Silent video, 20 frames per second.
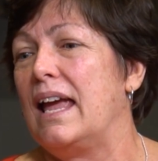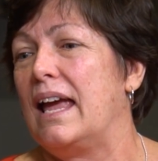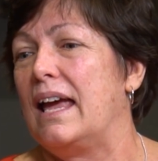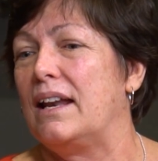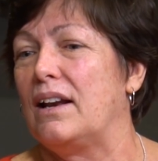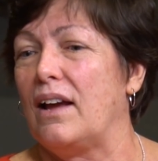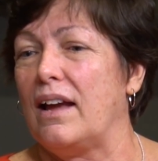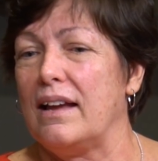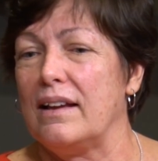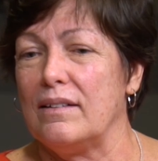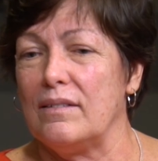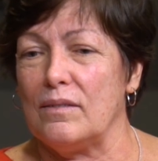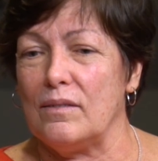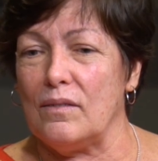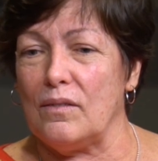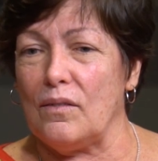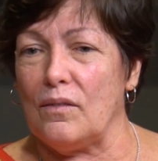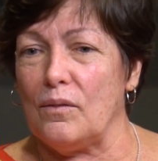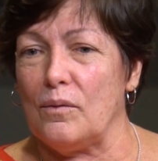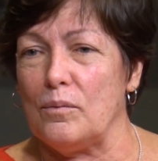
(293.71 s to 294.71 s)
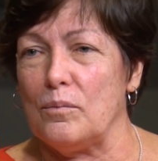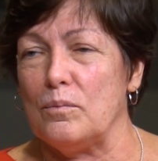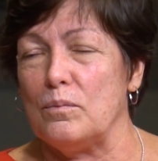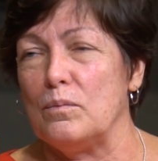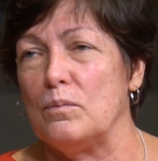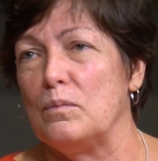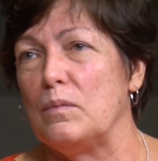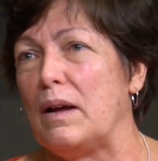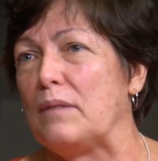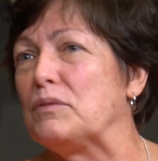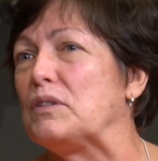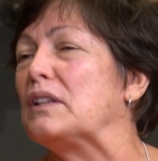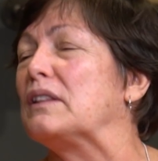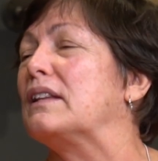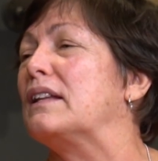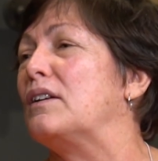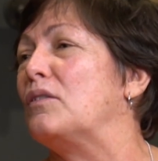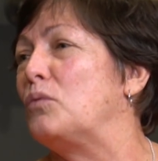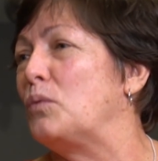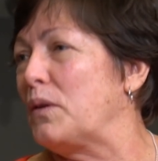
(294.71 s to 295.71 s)
and I have to
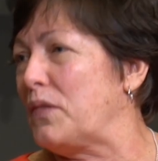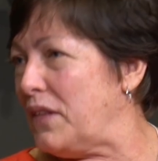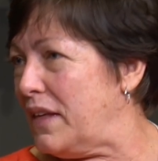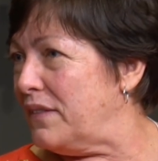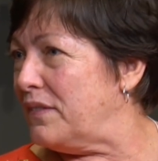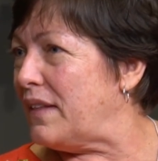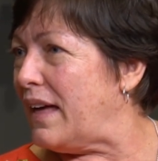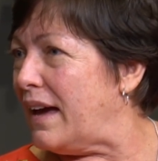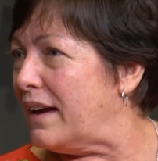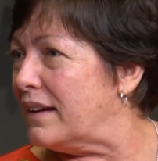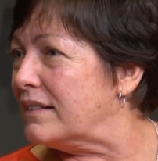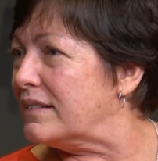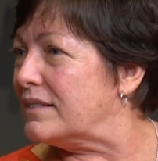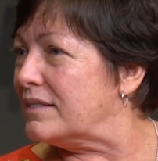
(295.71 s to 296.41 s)
live within that